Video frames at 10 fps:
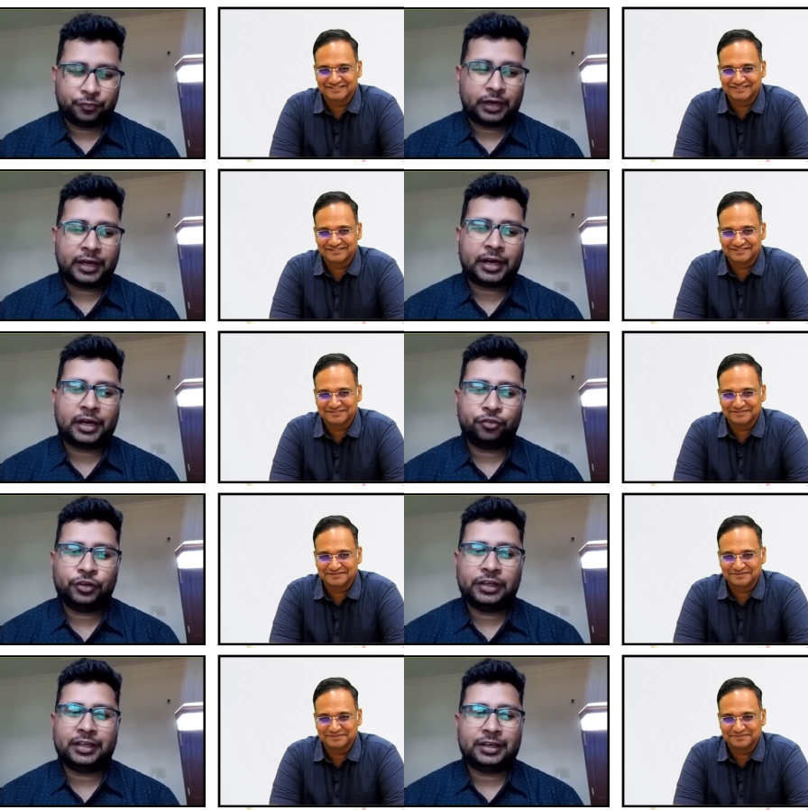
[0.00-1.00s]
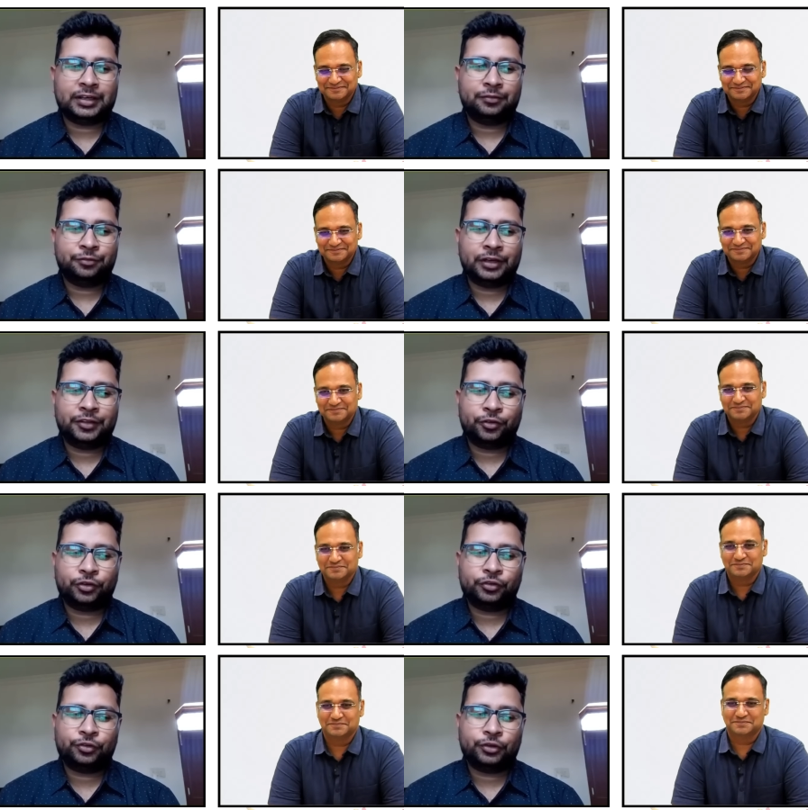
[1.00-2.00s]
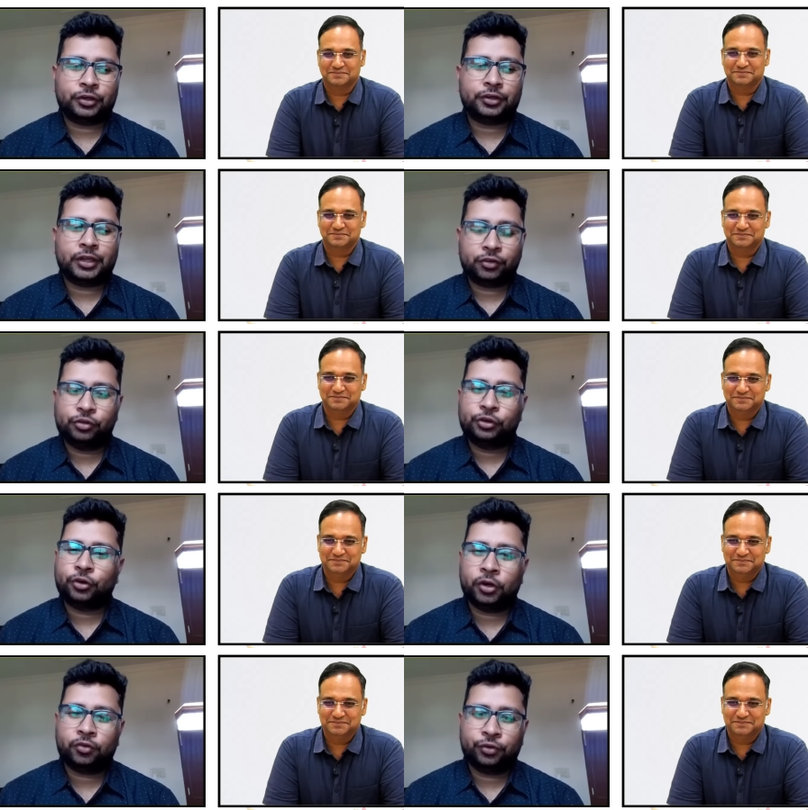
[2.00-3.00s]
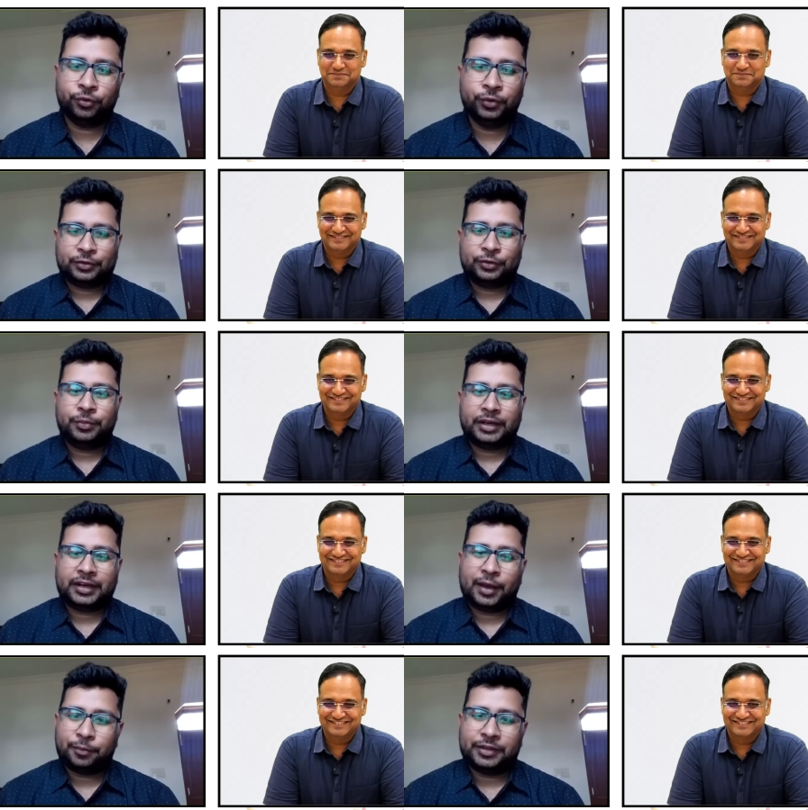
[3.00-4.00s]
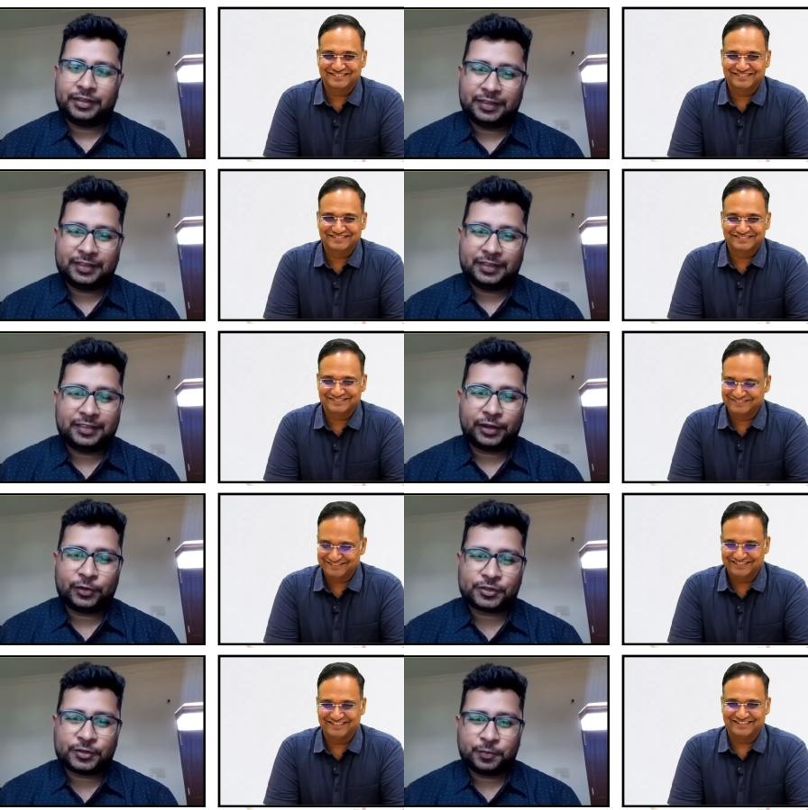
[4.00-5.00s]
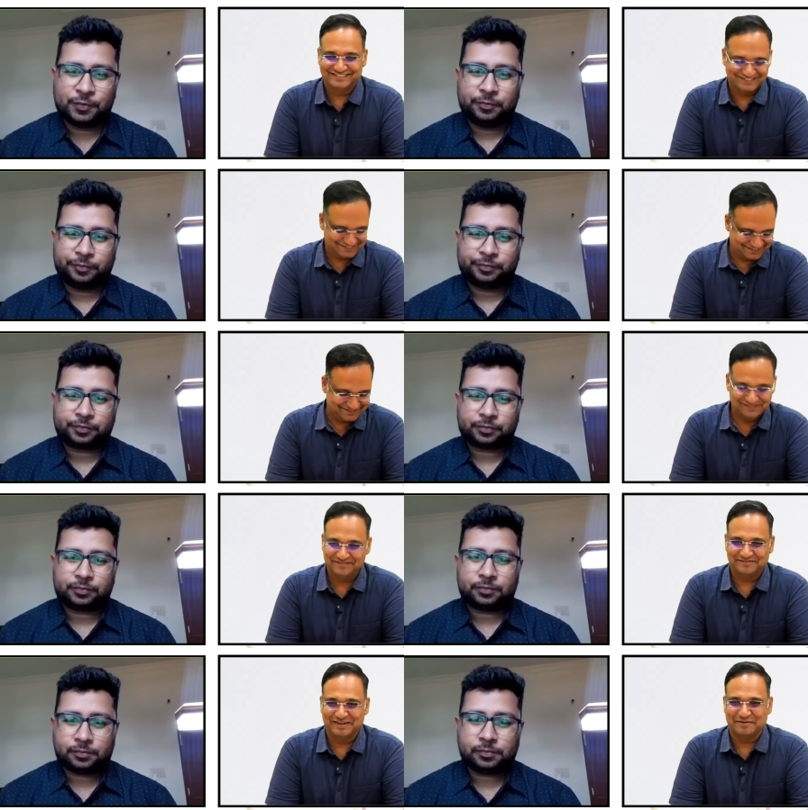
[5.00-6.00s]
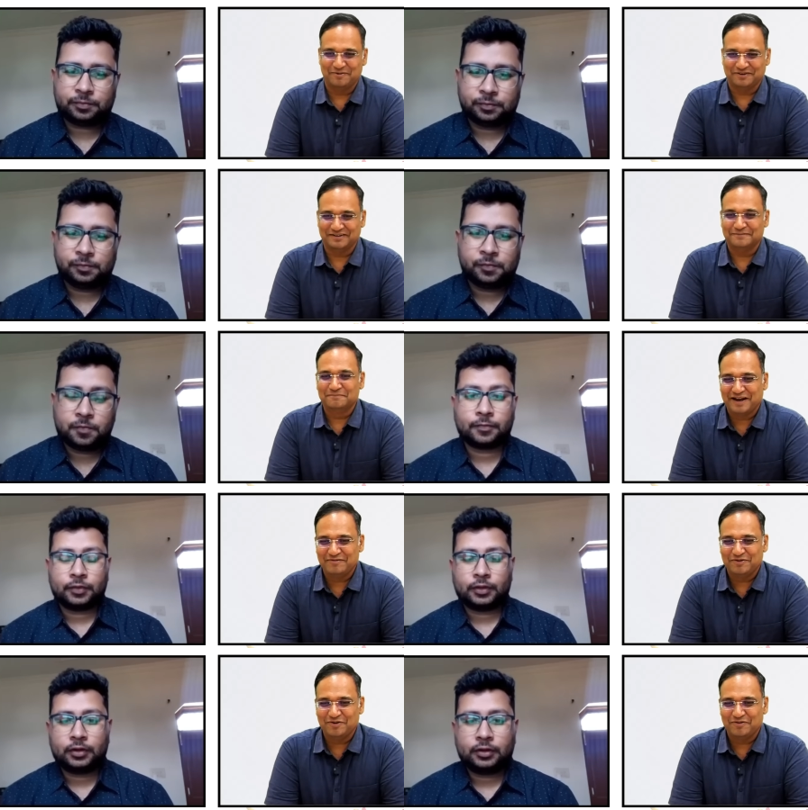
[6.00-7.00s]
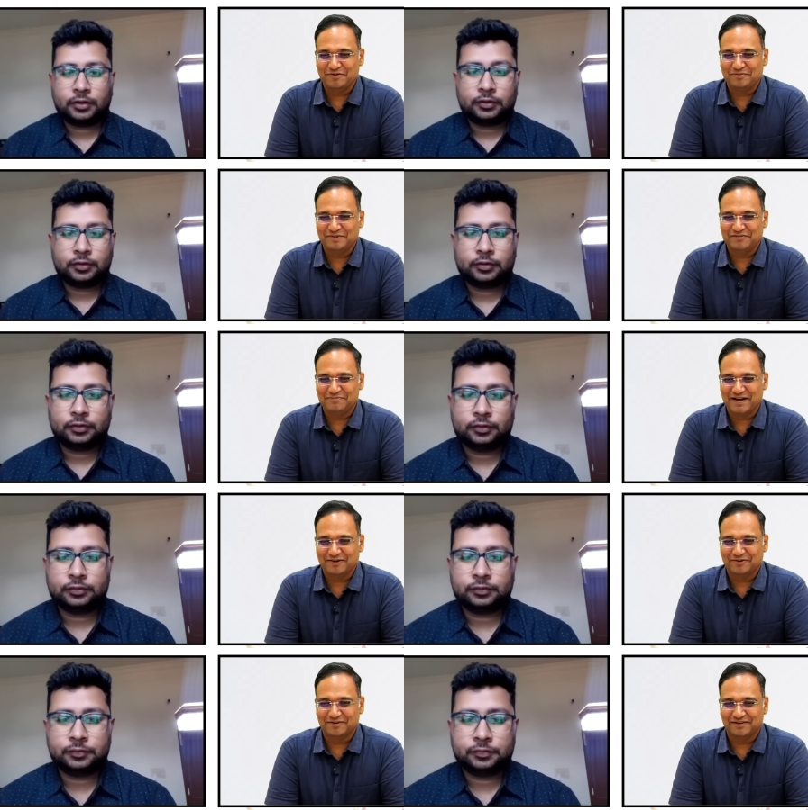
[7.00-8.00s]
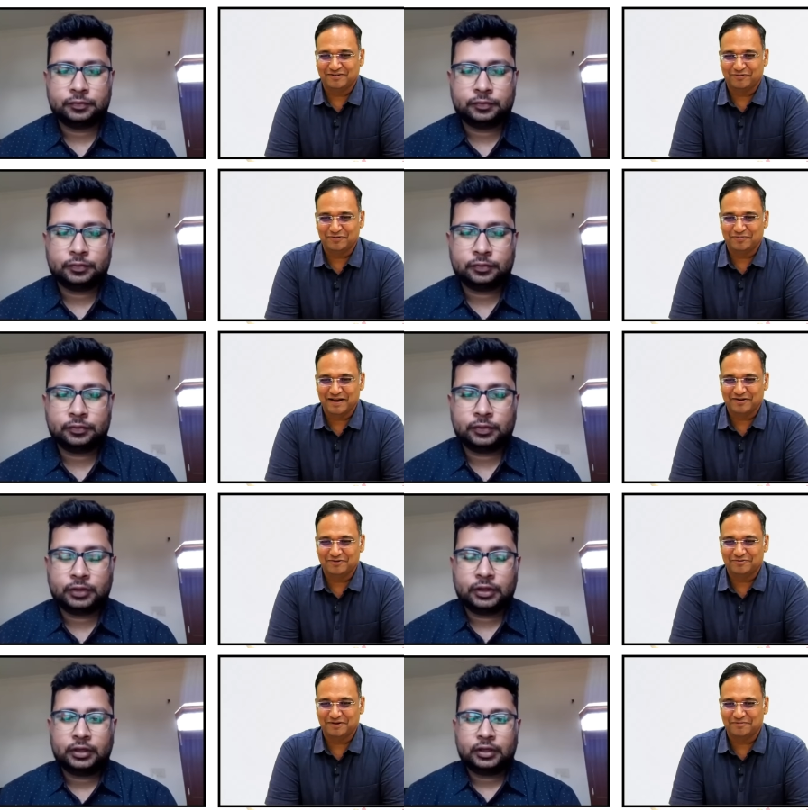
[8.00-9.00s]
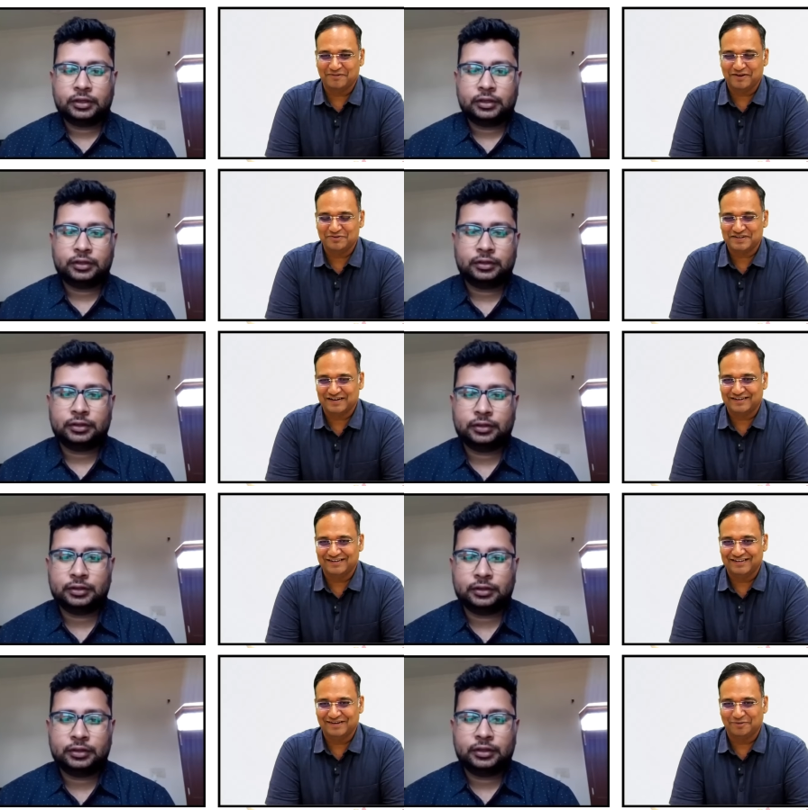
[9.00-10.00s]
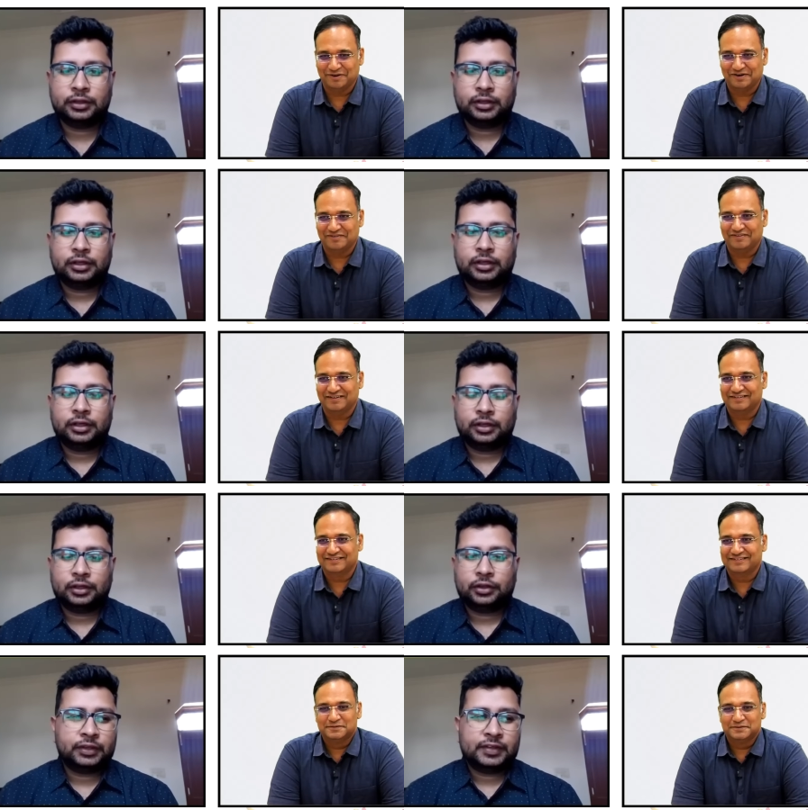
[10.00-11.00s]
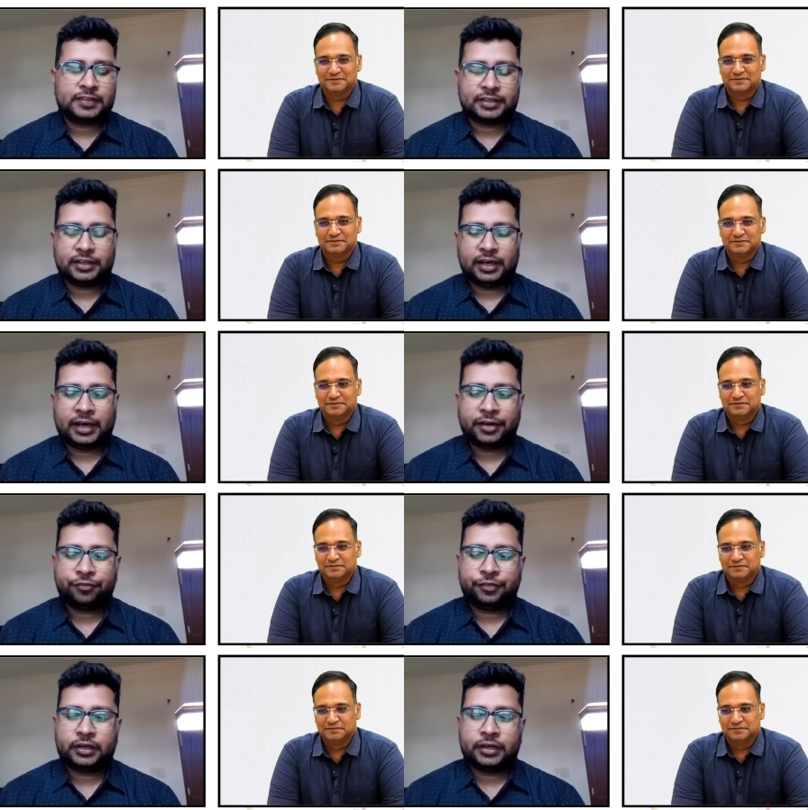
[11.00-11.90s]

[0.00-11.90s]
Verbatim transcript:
Speaker 1: I heartfully very thankful to all of you to make it happen. Thank you, sir.
Speaker 2: Welcome, Doctor. Can we know our brief background of your background from where you started till date, what all you have done?
Speaker 1: Sir, I have